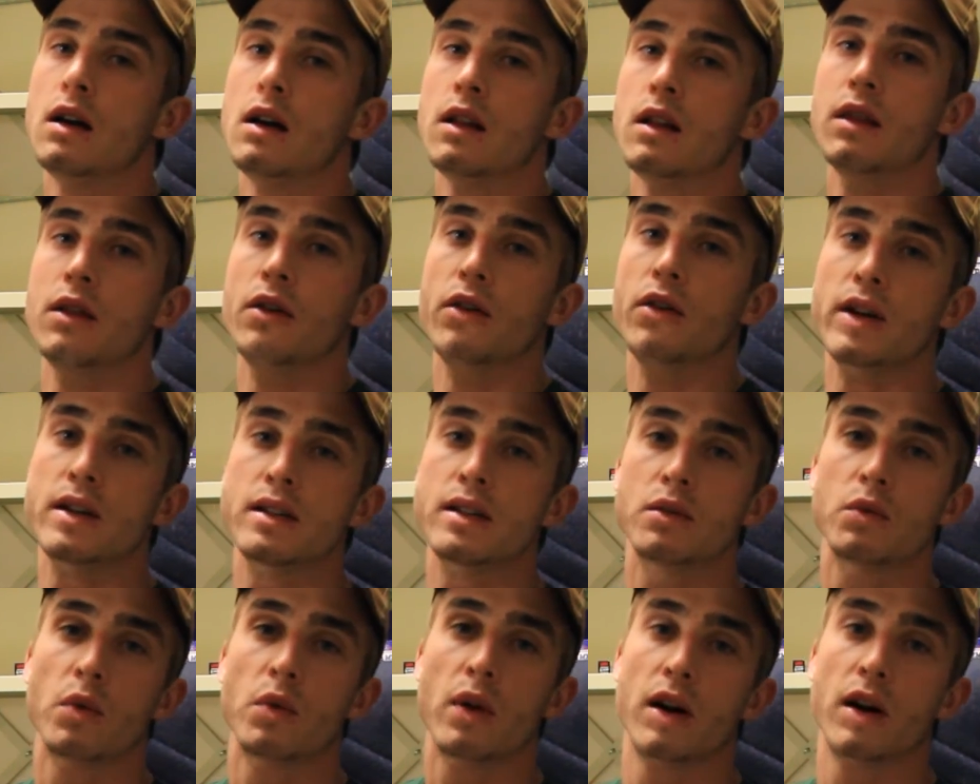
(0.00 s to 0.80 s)
The
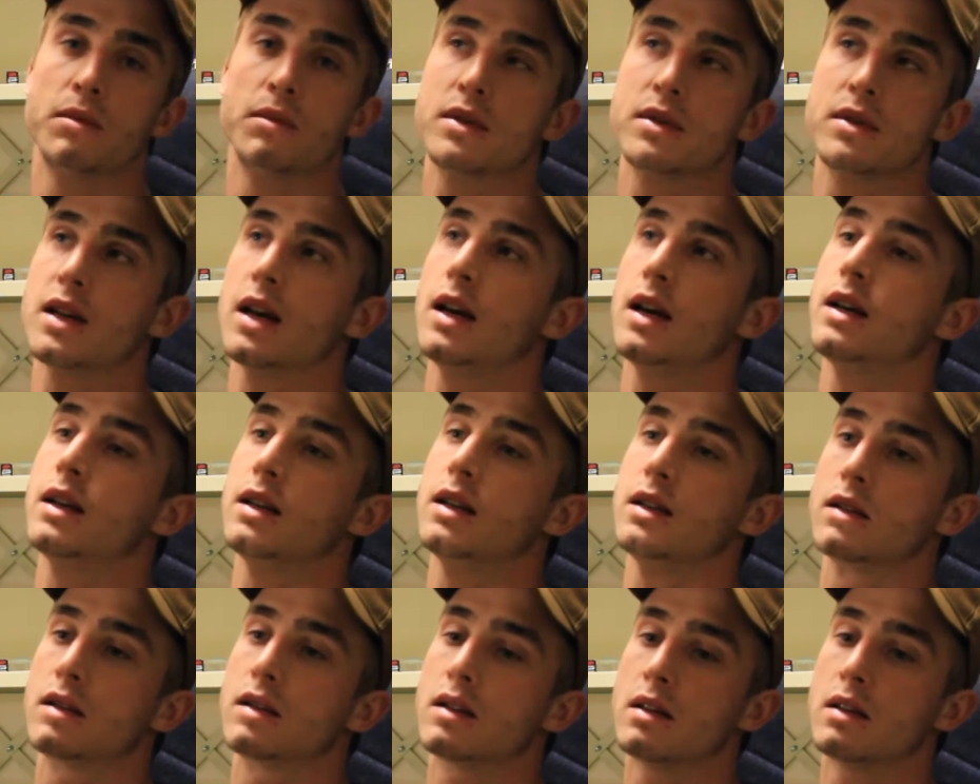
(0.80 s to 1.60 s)
reason why I'm saying
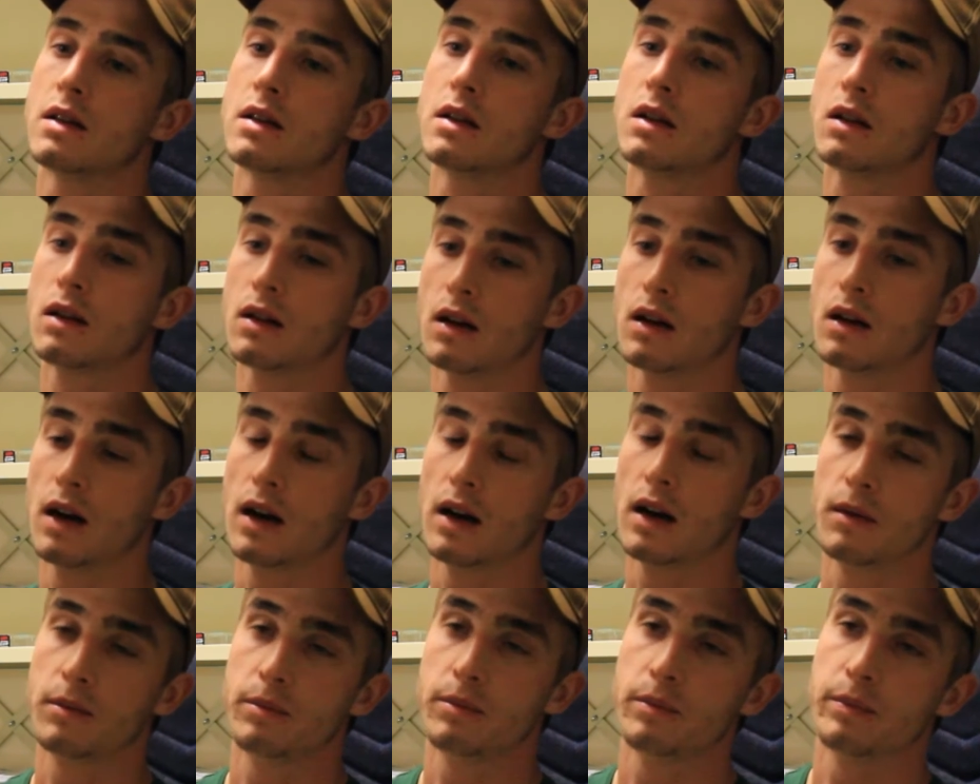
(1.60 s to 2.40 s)
is
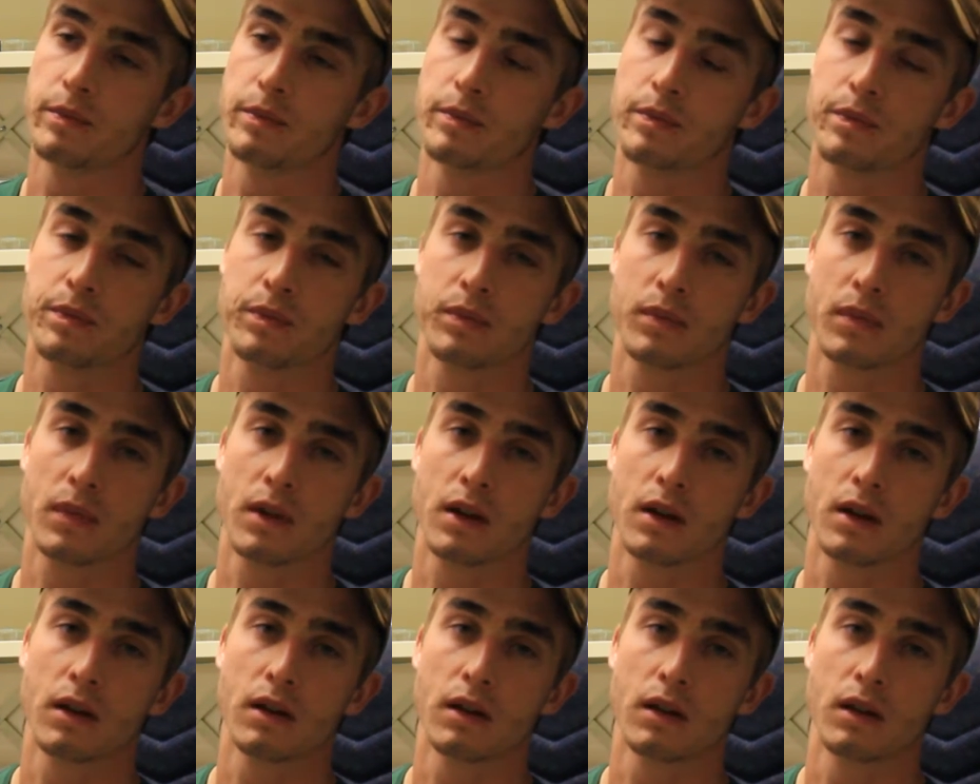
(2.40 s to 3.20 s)

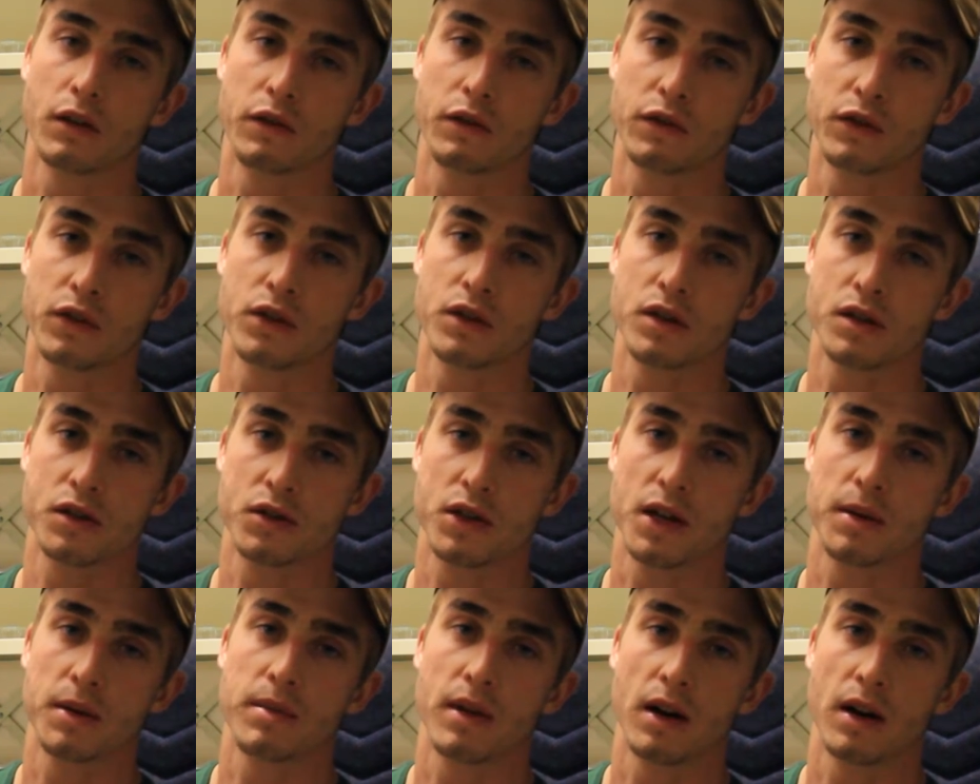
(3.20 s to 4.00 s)
the first
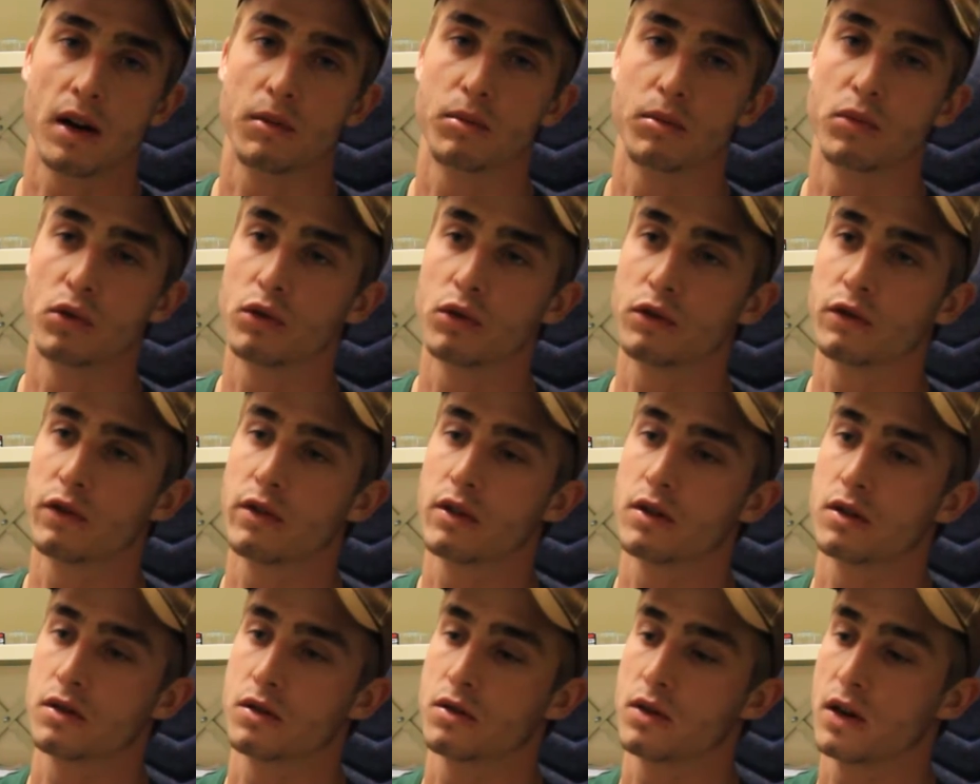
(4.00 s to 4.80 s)
strap that I bought for
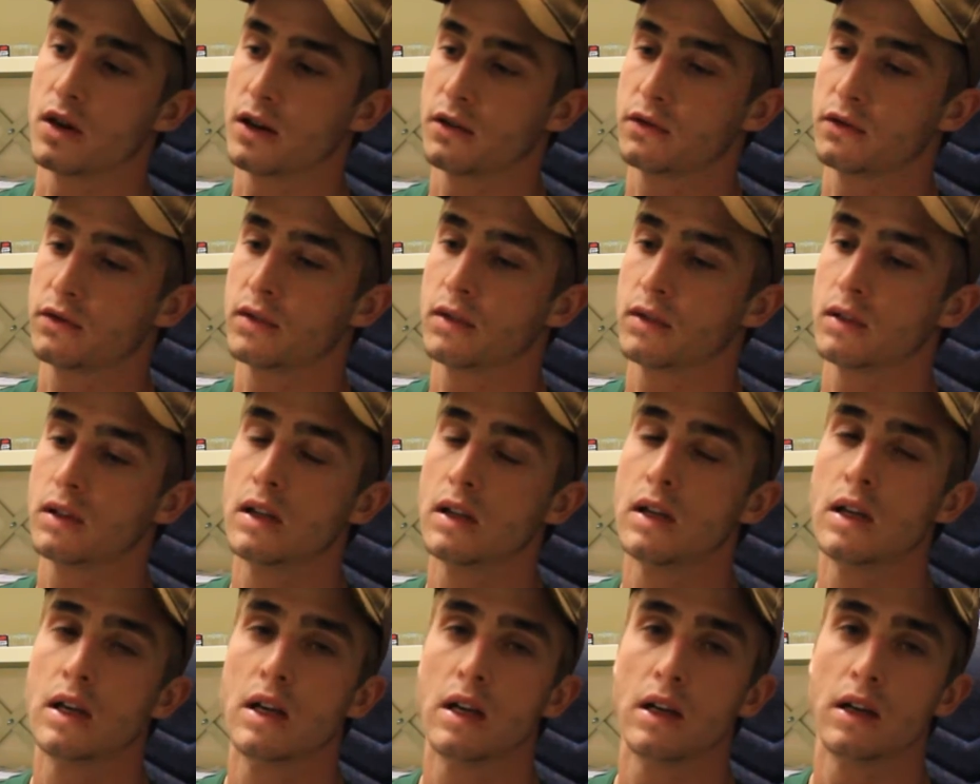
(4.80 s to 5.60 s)
this rifle
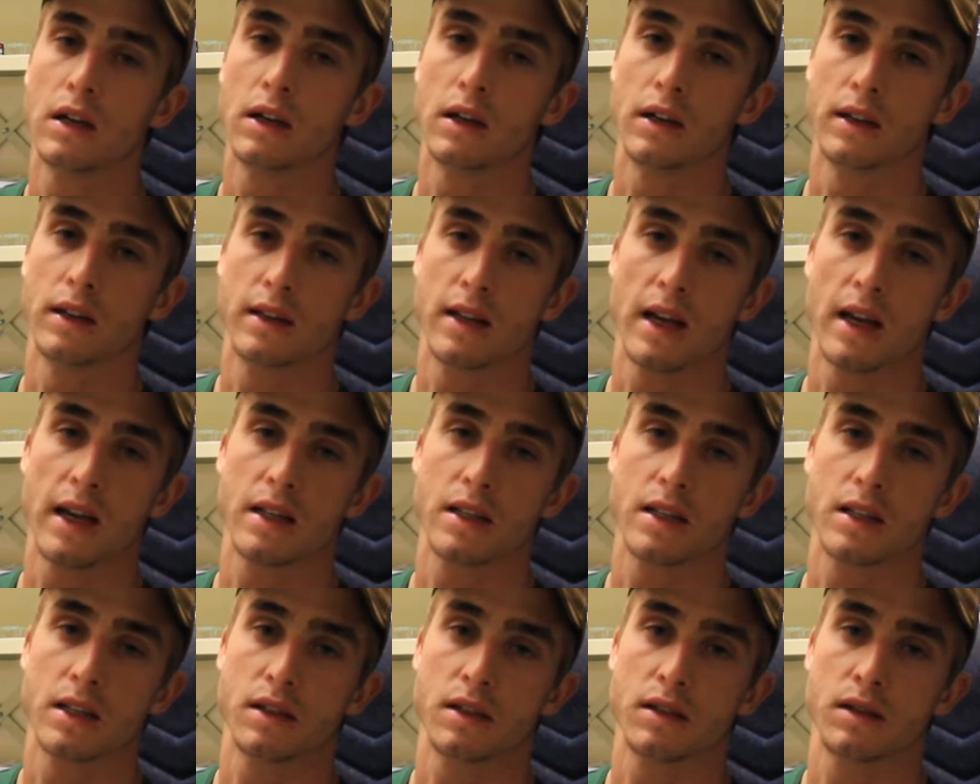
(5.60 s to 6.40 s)

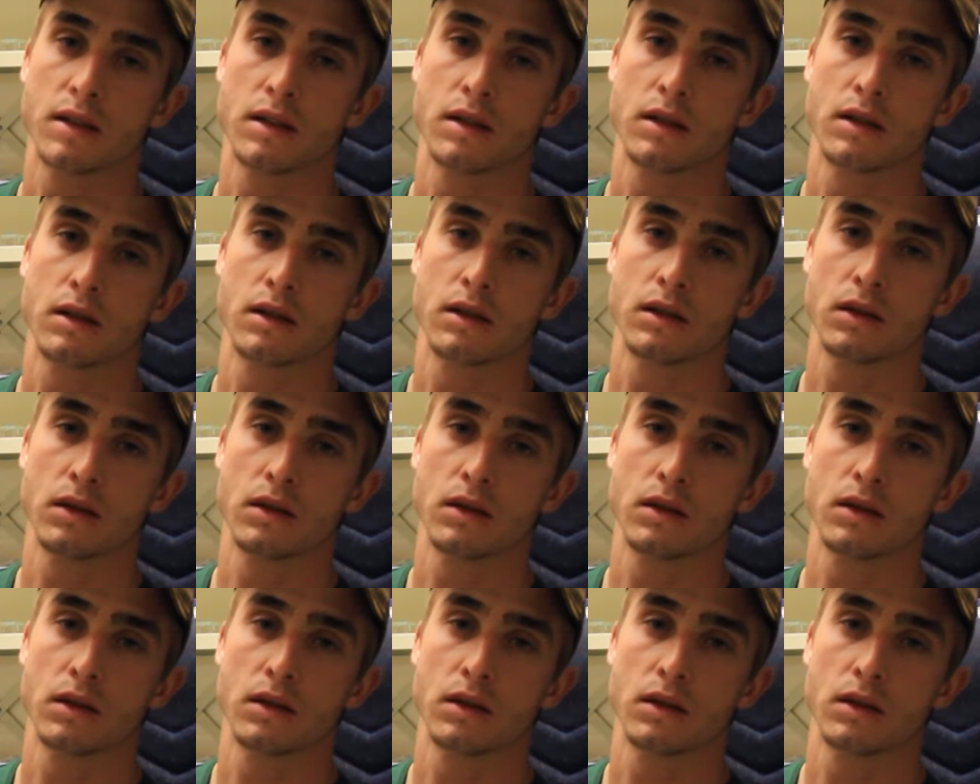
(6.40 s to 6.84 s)
attaches